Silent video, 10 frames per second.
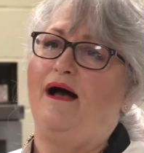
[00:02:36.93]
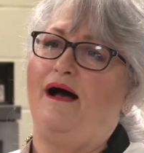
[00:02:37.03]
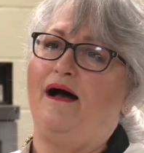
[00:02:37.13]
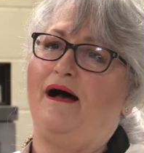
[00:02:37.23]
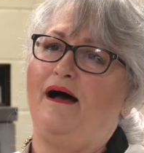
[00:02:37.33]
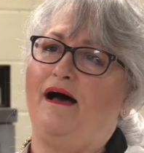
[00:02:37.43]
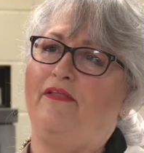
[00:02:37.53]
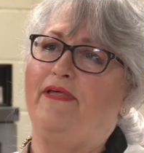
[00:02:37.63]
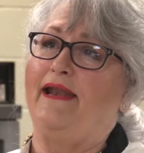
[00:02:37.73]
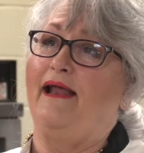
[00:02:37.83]
uh,
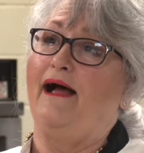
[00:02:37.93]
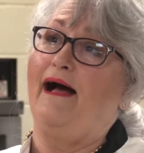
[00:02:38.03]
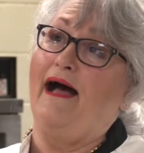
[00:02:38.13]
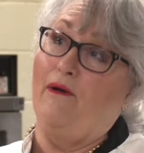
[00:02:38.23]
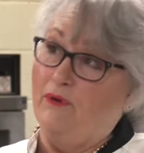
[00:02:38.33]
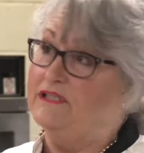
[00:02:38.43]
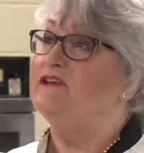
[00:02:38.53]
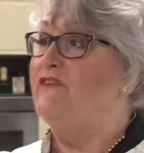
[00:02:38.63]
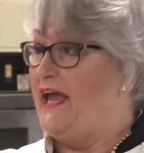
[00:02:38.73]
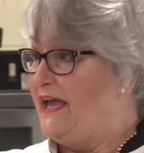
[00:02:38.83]
that I was
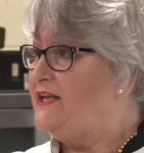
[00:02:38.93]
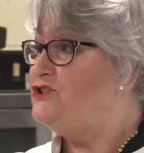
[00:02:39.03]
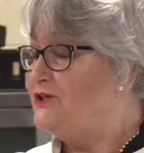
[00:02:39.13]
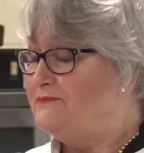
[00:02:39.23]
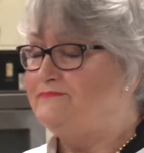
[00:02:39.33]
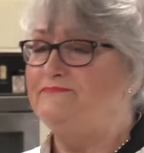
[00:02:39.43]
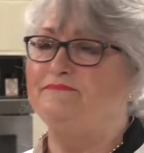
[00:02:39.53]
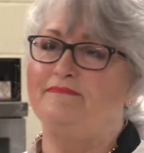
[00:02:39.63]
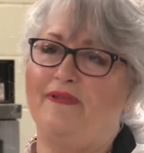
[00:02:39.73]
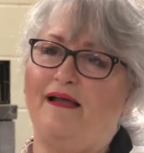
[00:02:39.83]
of age,
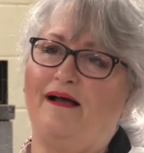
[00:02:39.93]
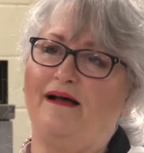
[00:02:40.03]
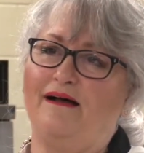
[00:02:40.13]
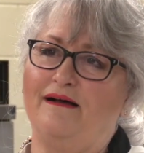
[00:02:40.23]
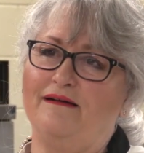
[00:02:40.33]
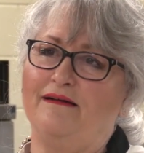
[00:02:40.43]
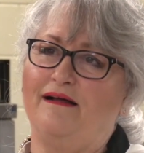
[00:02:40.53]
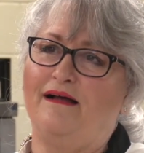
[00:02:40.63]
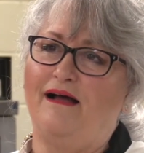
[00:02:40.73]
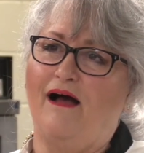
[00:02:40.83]

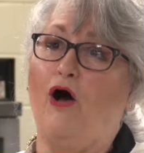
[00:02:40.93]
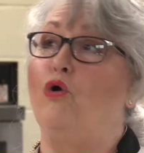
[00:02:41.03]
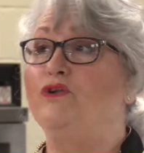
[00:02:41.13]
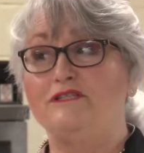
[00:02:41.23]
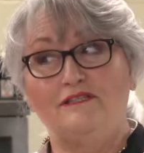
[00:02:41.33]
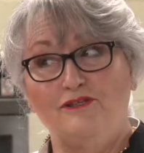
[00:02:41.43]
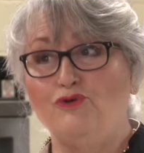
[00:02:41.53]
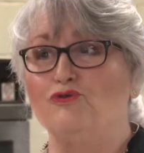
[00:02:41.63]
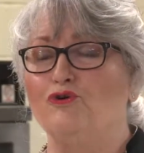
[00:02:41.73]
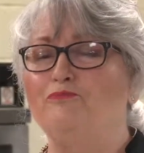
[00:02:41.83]
uh, oldest in the
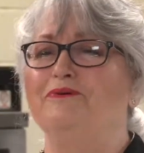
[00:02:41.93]
group.